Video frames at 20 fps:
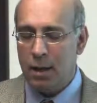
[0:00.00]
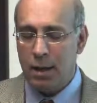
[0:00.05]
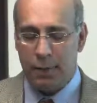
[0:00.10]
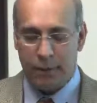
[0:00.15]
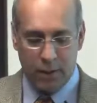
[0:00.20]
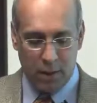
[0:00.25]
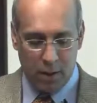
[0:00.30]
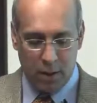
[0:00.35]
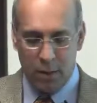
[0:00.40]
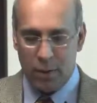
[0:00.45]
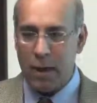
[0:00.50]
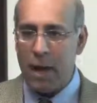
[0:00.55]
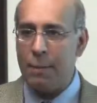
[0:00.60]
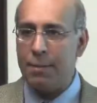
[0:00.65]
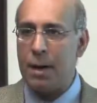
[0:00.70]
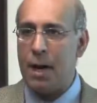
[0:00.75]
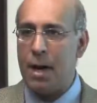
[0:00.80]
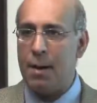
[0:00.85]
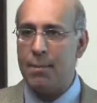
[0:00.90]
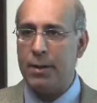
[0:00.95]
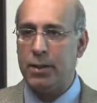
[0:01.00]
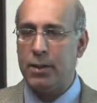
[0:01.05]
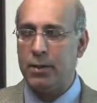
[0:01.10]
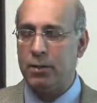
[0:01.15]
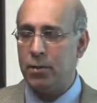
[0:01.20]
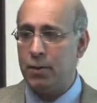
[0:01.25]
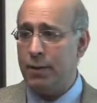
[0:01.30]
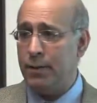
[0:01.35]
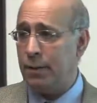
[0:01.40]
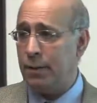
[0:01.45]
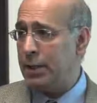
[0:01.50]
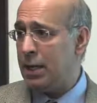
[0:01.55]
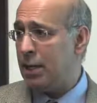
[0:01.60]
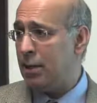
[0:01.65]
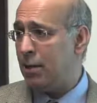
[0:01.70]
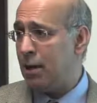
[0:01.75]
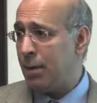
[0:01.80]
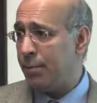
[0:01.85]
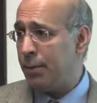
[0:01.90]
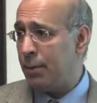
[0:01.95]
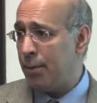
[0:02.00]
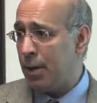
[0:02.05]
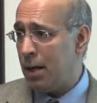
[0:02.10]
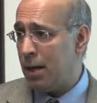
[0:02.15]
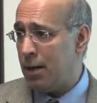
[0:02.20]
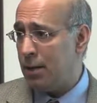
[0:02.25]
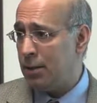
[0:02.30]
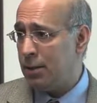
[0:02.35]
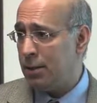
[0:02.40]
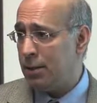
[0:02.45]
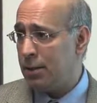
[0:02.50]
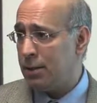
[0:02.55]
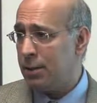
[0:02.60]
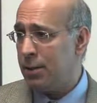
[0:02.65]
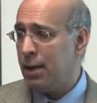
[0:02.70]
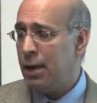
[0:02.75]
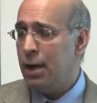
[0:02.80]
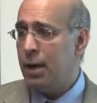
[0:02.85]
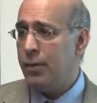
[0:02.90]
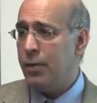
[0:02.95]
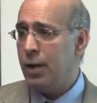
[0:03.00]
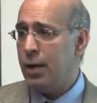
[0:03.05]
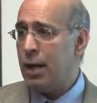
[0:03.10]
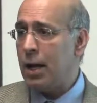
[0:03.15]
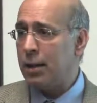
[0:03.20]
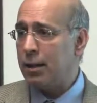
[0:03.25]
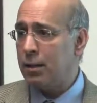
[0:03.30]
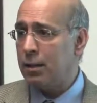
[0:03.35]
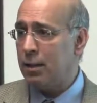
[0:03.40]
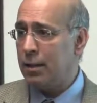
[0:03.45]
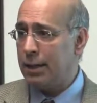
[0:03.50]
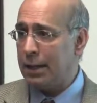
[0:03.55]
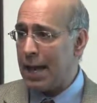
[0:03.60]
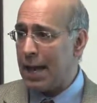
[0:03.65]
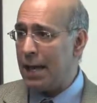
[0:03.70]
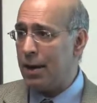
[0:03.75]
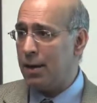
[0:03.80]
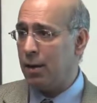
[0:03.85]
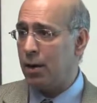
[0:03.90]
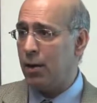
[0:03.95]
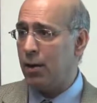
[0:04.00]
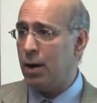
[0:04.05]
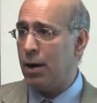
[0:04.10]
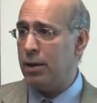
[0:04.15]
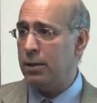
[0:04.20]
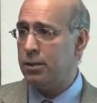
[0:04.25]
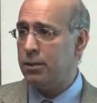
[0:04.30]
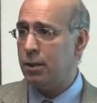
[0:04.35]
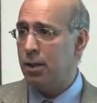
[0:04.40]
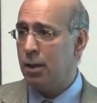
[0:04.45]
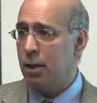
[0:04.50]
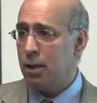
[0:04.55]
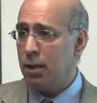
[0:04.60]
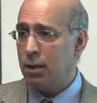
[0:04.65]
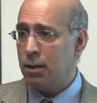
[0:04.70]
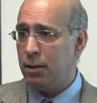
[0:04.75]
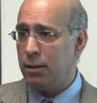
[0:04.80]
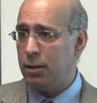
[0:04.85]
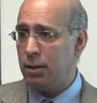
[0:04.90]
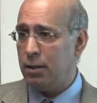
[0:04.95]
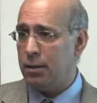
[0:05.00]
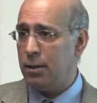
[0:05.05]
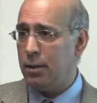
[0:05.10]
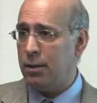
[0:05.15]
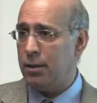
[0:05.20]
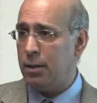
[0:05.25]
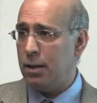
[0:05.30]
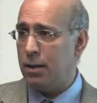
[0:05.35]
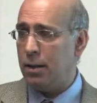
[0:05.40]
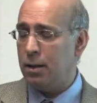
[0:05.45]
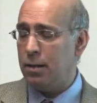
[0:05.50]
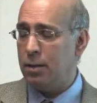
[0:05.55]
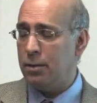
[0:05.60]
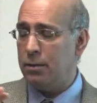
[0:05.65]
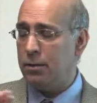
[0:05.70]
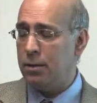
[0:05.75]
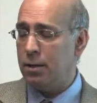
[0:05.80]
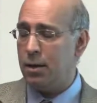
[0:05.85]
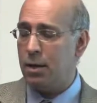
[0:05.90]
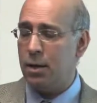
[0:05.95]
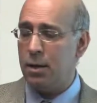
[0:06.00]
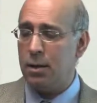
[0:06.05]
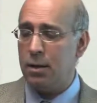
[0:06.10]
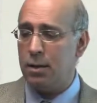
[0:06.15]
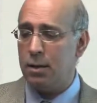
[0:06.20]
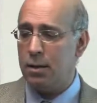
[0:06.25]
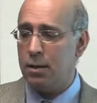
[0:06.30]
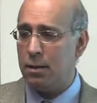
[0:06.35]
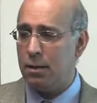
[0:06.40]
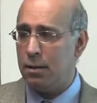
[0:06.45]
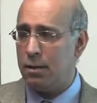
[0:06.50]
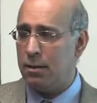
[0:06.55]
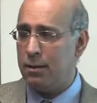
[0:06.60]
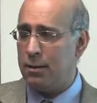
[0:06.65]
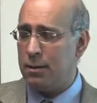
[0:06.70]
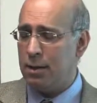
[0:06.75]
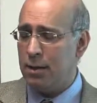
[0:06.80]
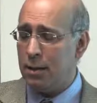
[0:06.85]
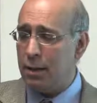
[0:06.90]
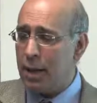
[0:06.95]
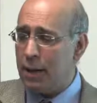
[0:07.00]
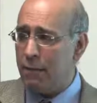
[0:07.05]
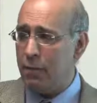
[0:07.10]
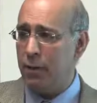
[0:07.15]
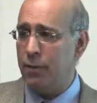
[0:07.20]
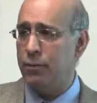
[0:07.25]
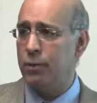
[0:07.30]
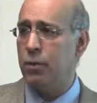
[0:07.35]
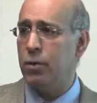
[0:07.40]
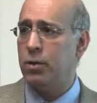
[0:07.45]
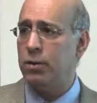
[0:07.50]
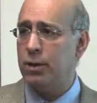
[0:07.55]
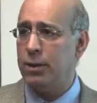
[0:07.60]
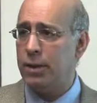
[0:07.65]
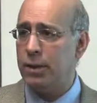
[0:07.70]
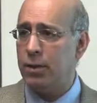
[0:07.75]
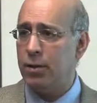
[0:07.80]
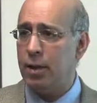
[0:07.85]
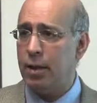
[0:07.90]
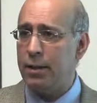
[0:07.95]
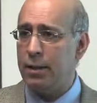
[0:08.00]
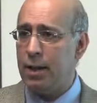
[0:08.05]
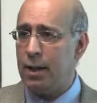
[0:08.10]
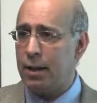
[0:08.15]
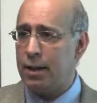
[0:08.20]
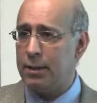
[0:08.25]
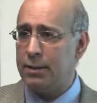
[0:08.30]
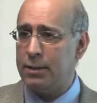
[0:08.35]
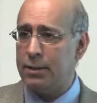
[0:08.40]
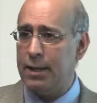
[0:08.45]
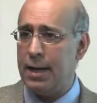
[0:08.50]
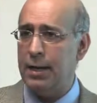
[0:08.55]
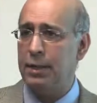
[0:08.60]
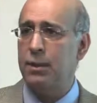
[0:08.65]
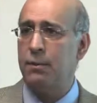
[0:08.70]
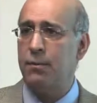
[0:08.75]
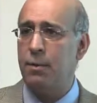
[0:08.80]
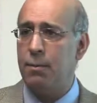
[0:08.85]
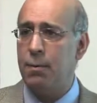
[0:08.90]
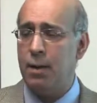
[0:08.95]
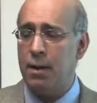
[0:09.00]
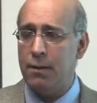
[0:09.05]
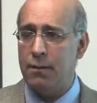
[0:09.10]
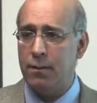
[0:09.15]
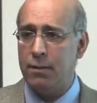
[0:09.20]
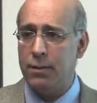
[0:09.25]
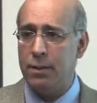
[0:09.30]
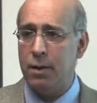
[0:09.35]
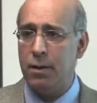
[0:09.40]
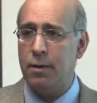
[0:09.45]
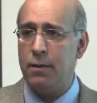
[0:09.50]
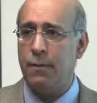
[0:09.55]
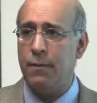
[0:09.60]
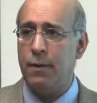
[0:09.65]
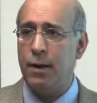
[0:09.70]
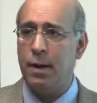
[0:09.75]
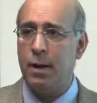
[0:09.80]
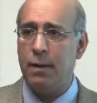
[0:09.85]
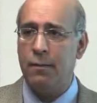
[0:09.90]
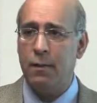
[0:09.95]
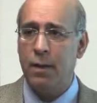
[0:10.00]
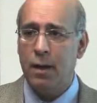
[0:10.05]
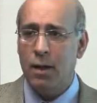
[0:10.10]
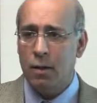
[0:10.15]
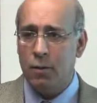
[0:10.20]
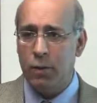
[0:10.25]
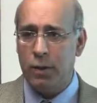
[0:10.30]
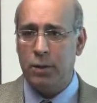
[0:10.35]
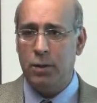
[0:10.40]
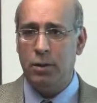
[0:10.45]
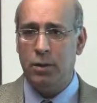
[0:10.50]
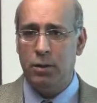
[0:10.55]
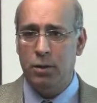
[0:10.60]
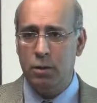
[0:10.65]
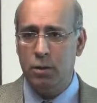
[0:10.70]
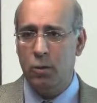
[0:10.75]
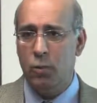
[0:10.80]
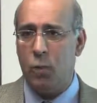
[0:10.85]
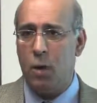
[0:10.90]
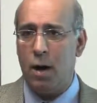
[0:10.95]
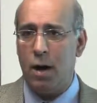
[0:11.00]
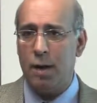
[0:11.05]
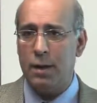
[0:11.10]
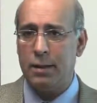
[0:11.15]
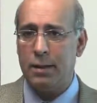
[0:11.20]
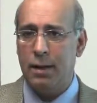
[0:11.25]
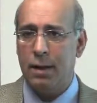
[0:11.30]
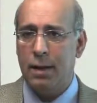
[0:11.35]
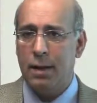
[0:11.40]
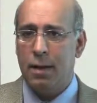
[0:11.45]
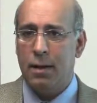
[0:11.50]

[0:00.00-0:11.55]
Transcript: If you go to an optometrist or general ophthalmologist, they're not going to categorize the, the, uh, the level of drusen in your eye. They're not going to stage it from a level of zero to five, which you do want.